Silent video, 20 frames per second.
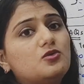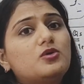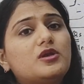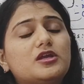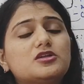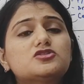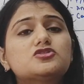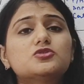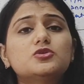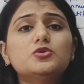
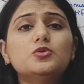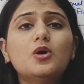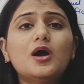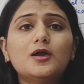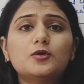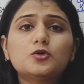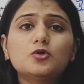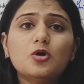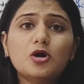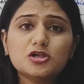Okay, so you
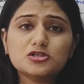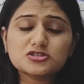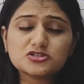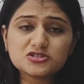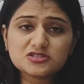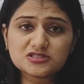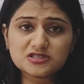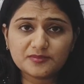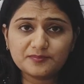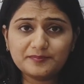have to
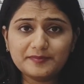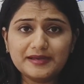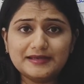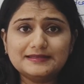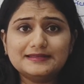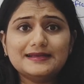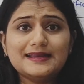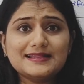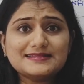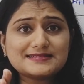also
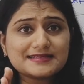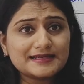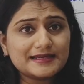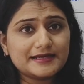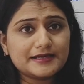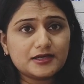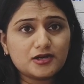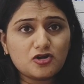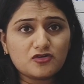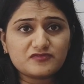submit the
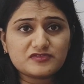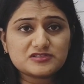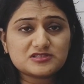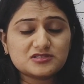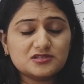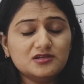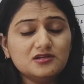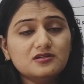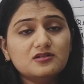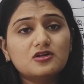designated
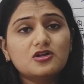officer